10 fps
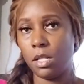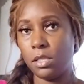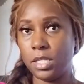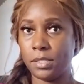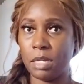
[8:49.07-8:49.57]

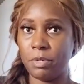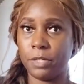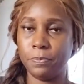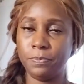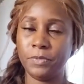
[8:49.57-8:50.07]
this
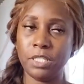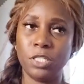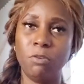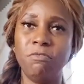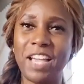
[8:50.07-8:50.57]
summer.
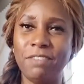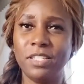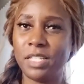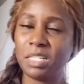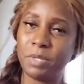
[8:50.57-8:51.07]
So 5 to
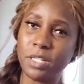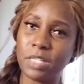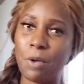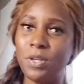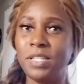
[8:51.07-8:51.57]
6 months.
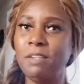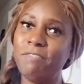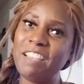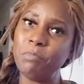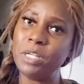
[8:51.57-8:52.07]
I was saying
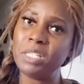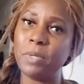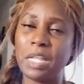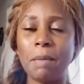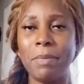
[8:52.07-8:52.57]
5 months,
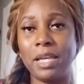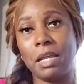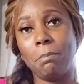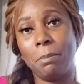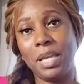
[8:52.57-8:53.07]
but I
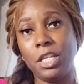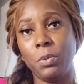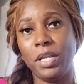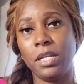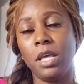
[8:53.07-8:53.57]
may do
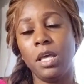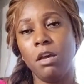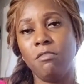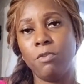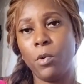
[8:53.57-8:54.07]
it
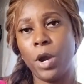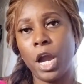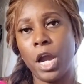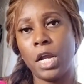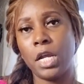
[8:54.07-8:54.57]

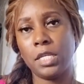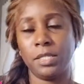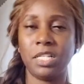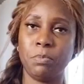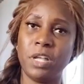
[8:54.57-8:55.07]
for
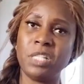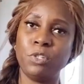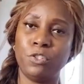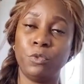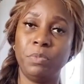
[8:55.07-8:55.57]
6 months,
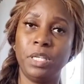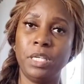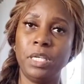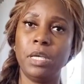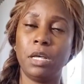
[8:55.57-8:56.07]
which would
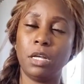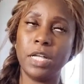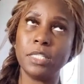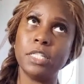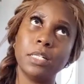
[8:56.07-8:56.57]
be
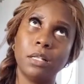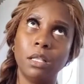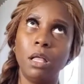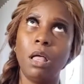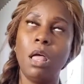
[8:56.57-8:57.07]

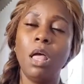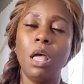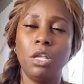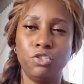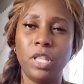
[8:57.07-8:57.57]
until
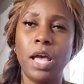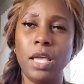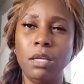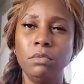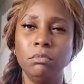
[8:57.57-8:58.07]

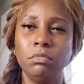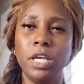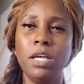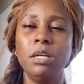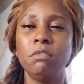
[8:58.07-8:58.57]
July.
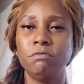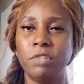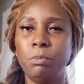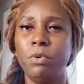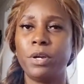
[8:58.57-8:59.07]
Yeah,
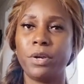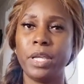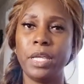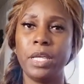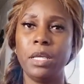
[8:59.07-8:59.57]

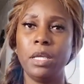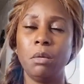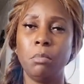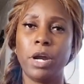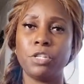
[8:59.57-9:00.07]
February,
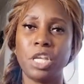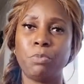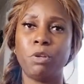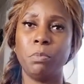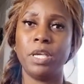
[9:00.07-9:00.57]
March,
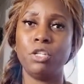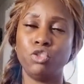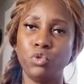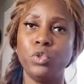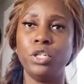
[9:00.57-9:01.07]
April, May,
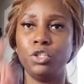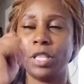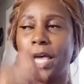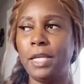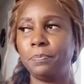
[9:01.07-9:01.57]
June,
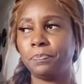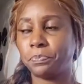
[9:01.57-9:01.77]
July.